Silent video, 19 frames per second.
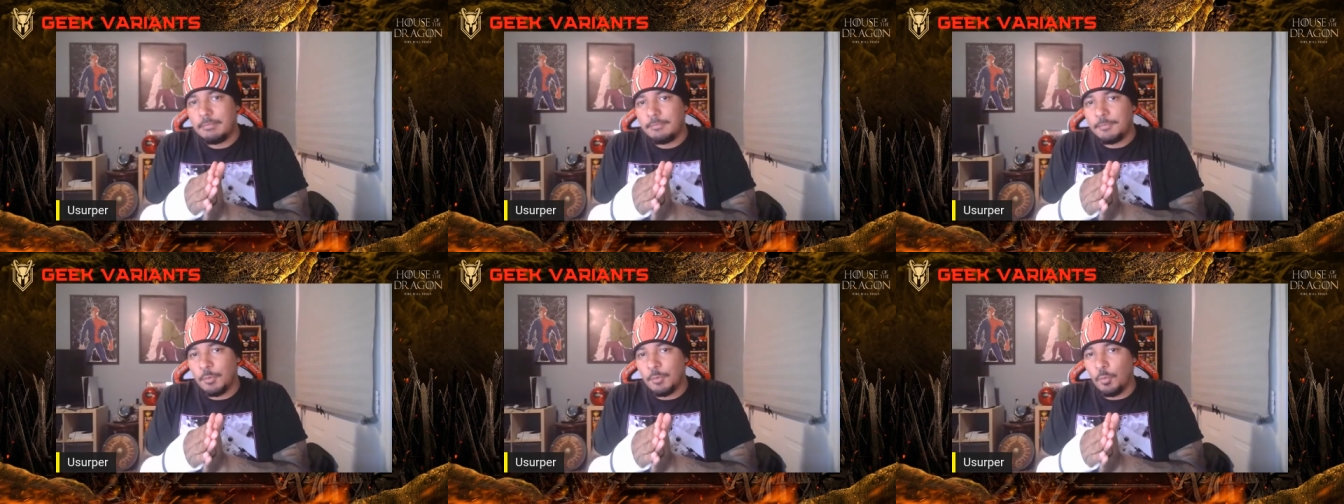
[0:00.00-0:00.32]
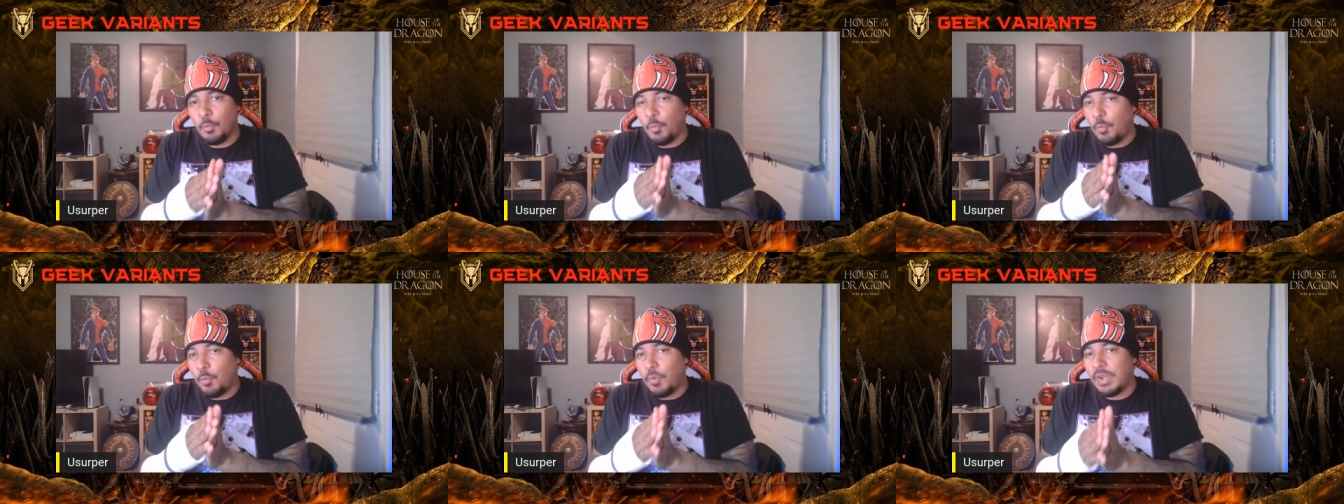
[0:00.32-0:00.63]
for
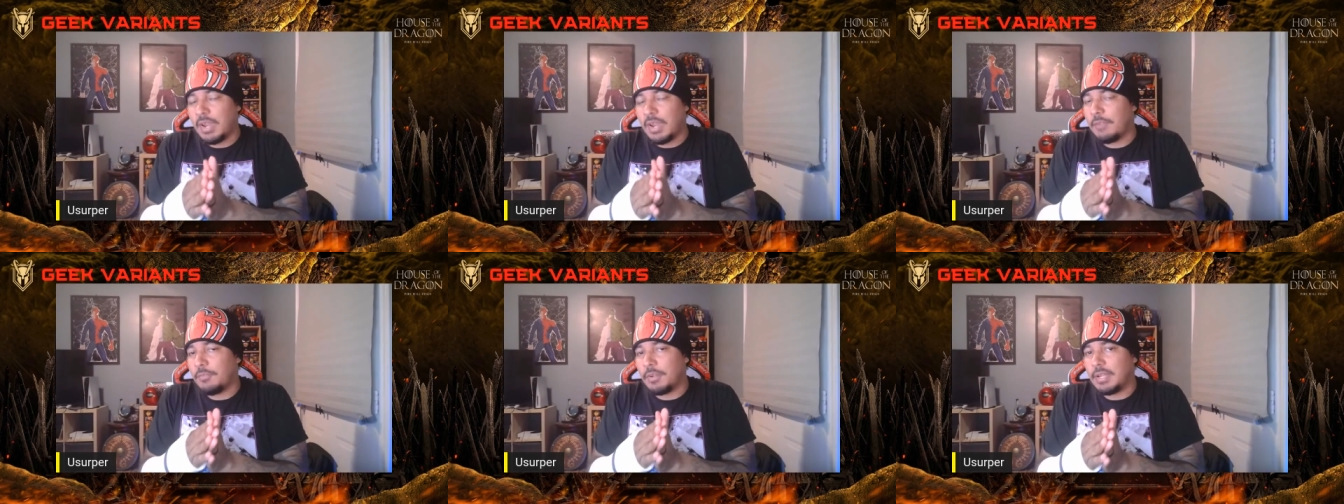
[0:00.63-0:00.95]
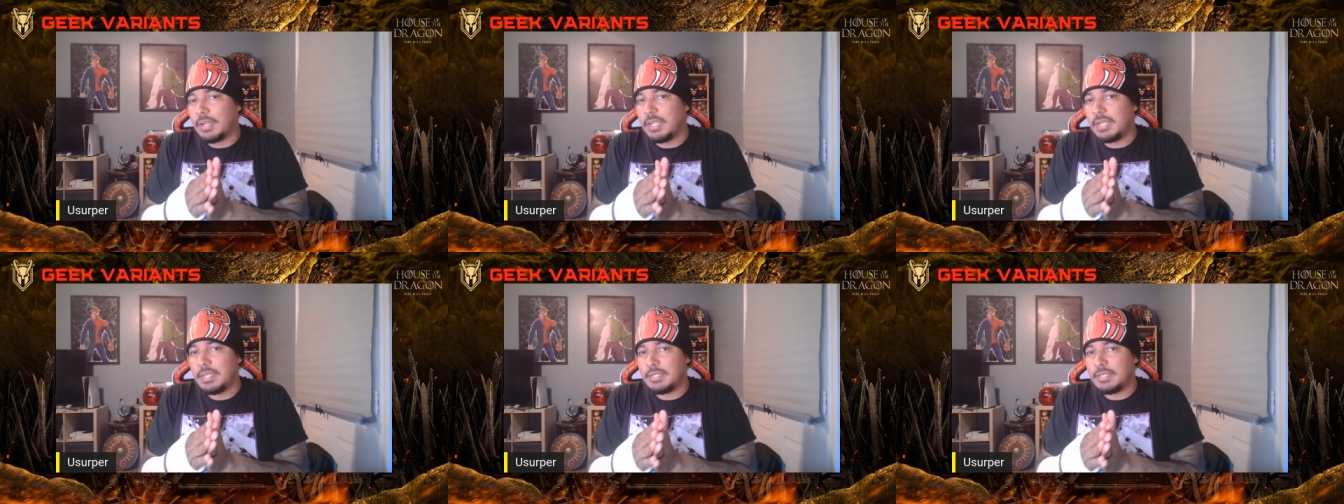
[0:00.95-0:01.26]
whatever it
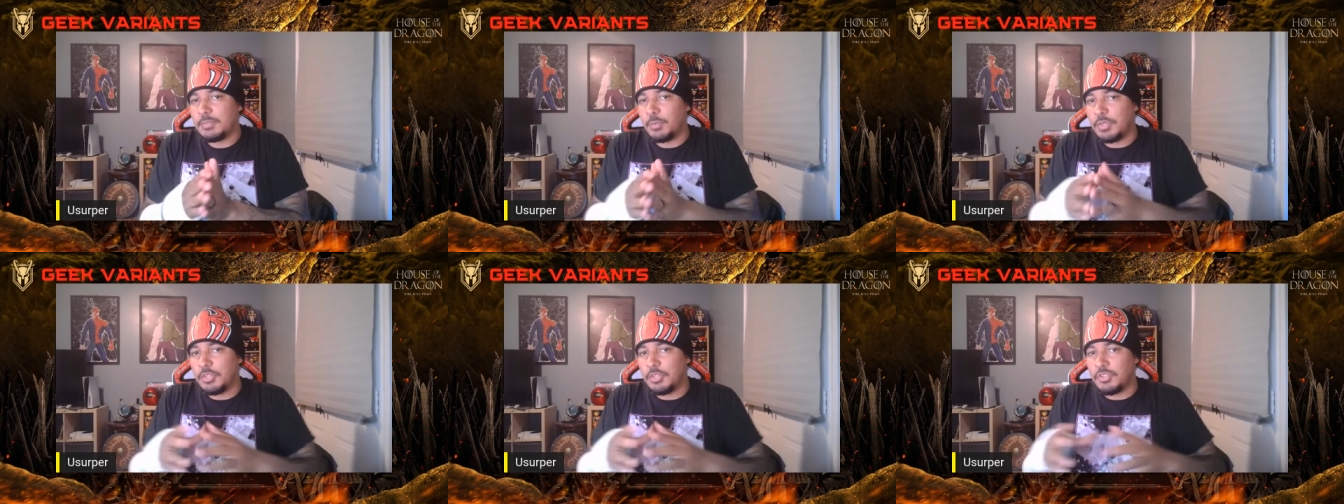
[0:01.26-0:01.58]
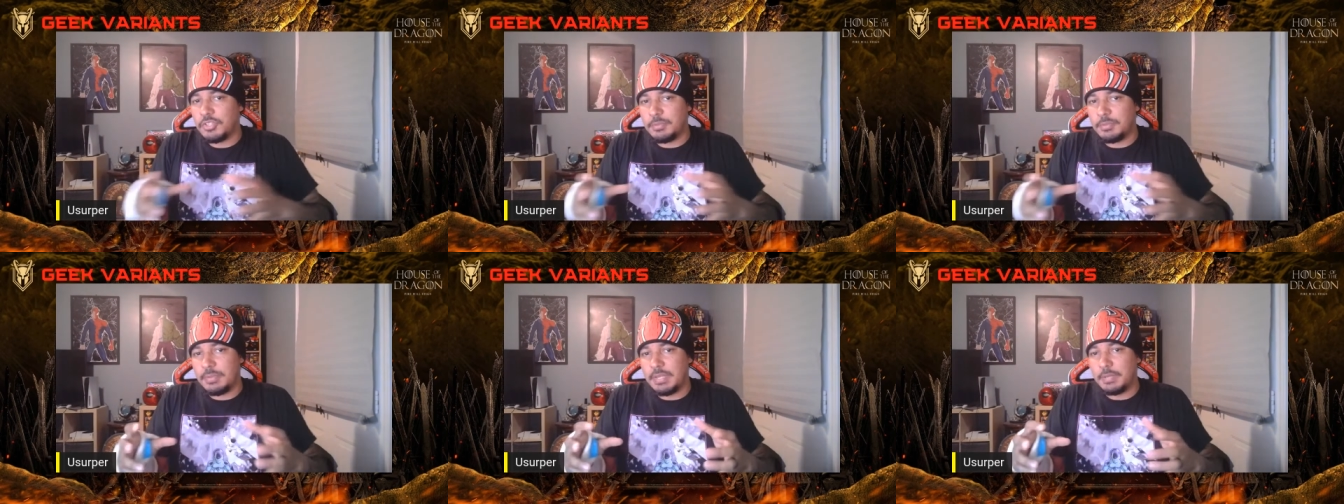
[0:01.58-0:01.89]
is, whether
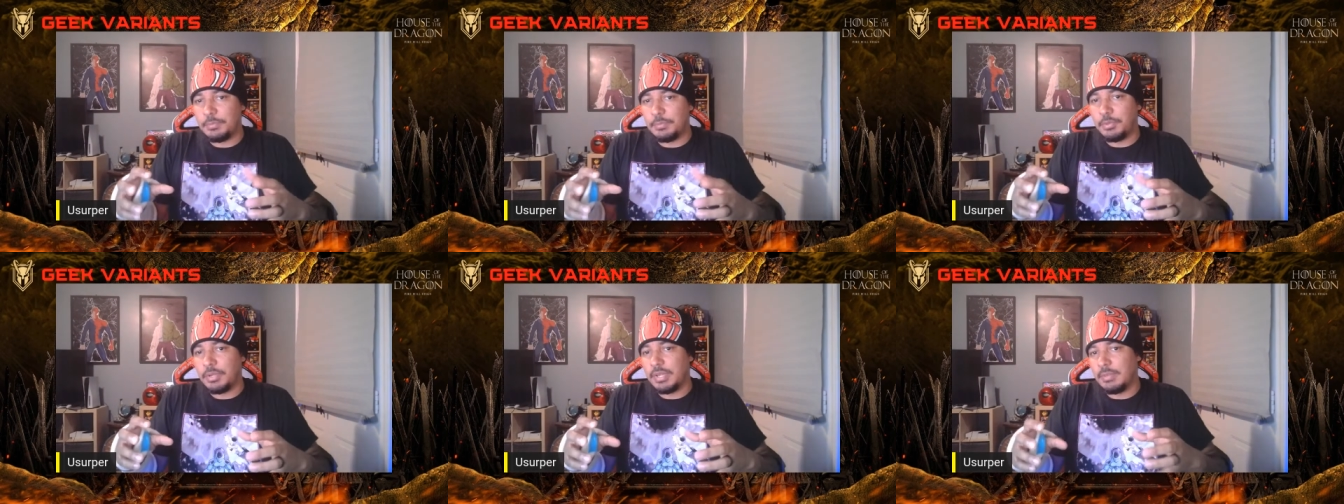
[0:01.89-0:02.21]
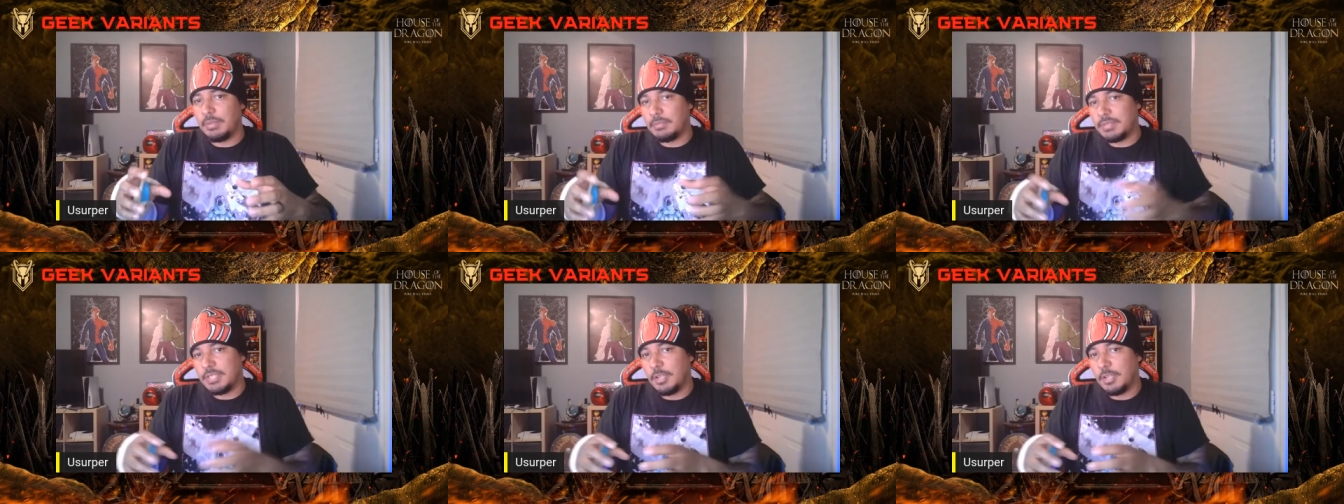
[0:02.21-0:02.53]
it's be to put
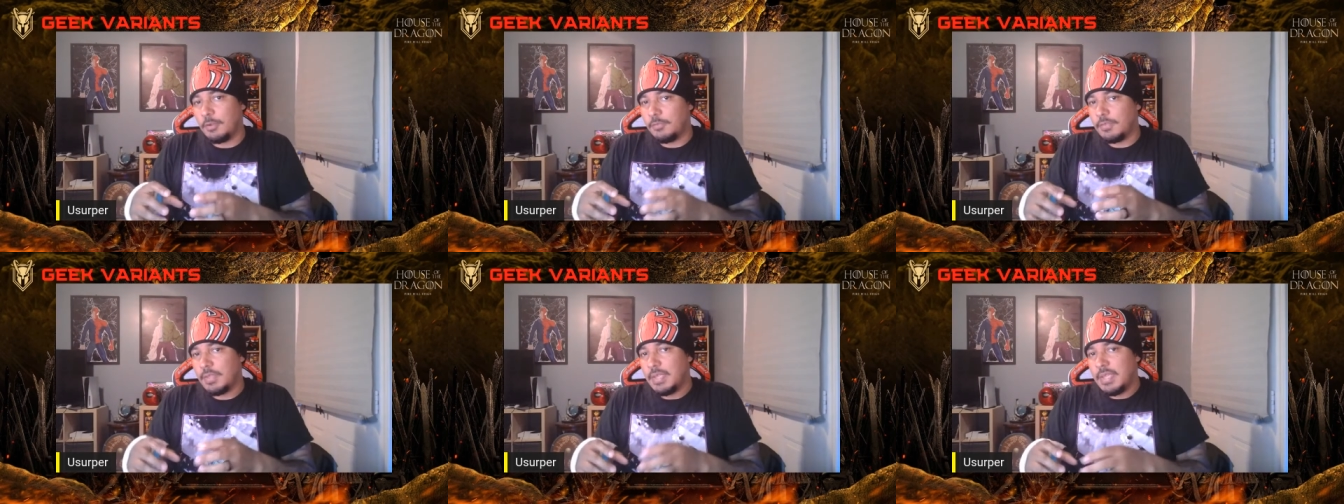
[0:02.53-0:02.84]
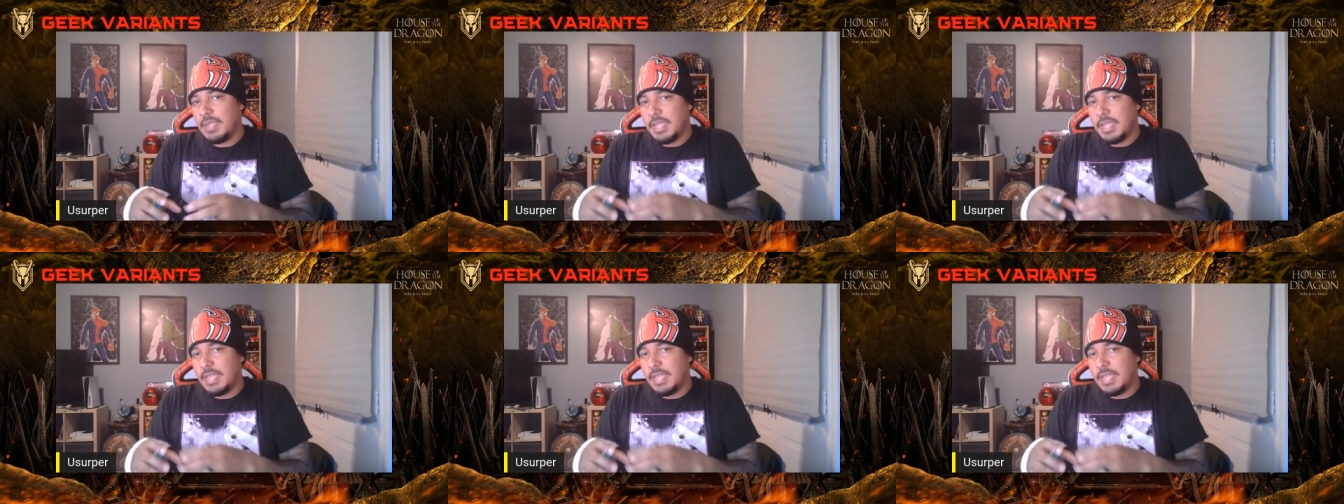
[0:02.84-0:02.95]
himself